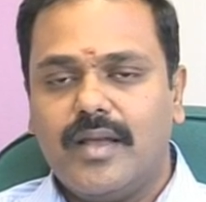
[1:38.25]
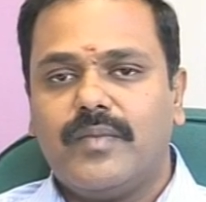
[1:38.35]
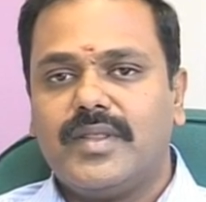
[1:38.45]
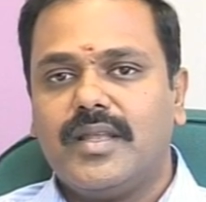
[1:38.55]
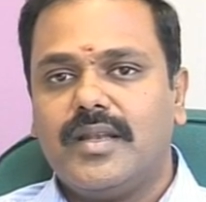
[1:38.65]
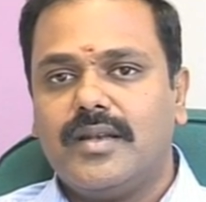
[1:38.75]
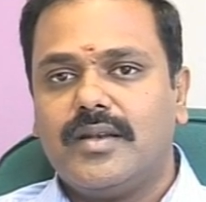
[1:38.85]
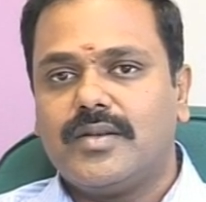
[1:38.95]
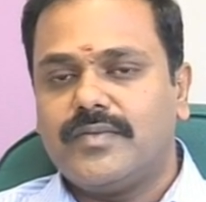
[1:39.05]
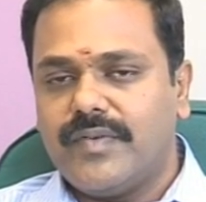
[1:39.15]

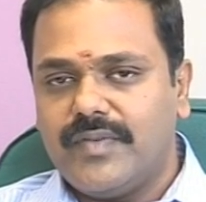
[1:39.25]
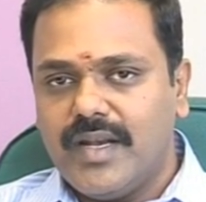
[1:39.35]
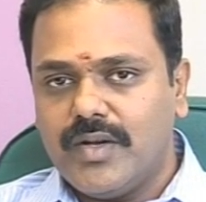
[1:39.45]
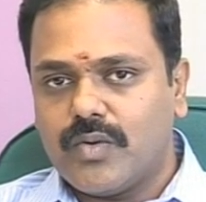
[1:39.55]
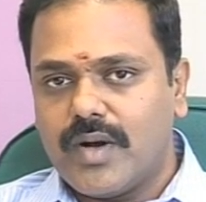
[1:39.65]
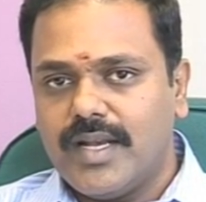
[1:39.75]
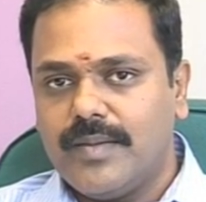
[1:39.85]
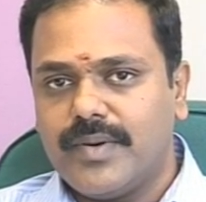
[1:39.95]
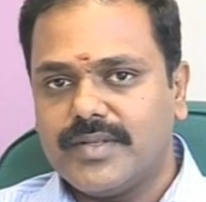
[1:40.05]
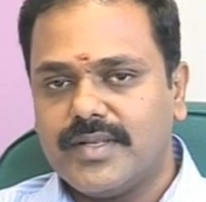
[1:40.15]
within 15 to
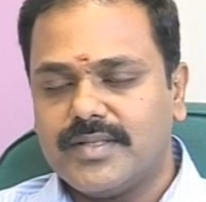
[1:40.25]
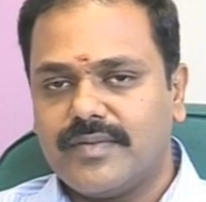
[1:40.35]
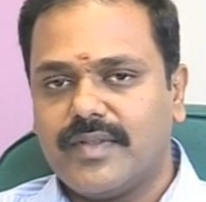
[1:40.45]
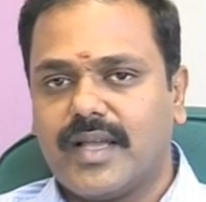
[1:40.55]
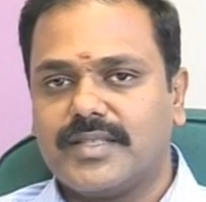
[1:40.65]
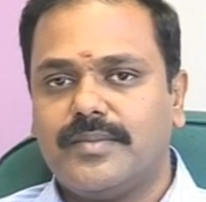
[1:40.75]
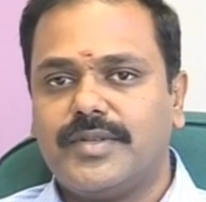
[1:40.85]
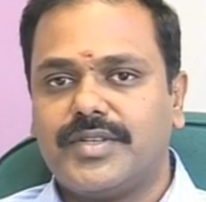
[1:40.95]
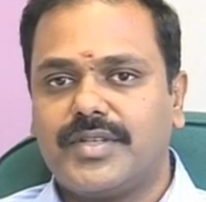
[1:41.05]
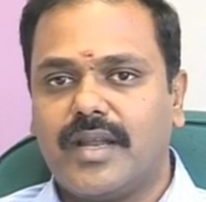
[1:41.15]
20% of the
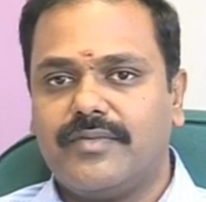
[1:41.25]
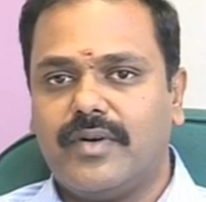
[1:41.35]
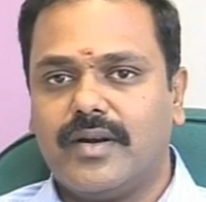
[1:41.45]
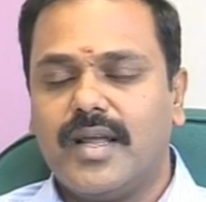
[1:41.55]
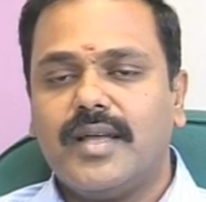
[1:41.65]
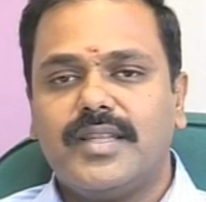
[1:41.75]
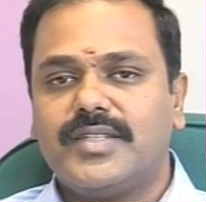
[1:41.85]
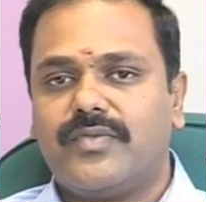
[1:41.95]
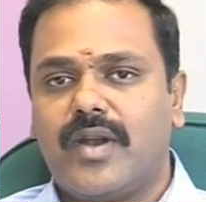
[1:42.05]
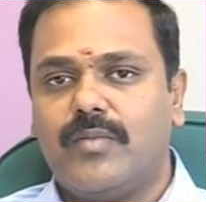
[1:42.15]
customization effort, this
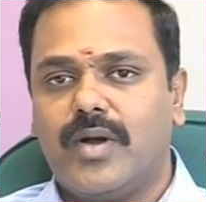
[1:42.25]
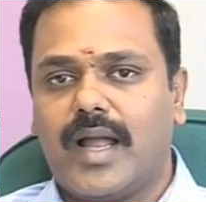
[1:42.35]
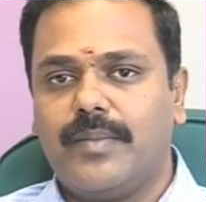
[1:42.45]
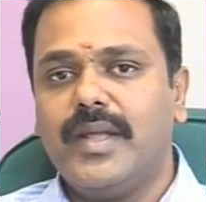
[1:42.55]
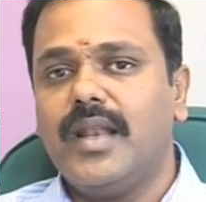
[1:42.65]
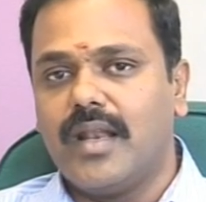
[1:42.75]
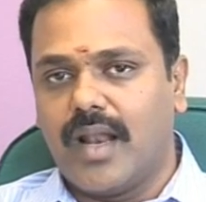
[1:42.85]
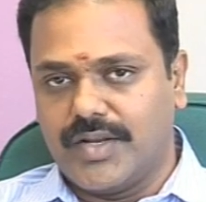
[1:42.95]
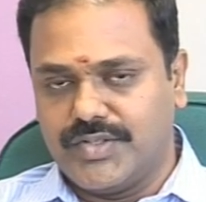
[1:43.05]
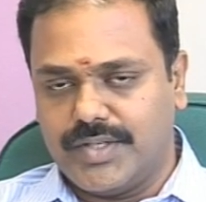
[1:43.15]
framework can be
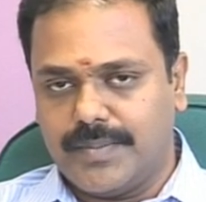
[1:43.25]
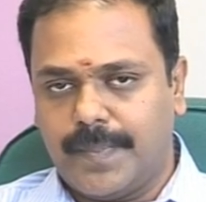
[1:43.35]
launched.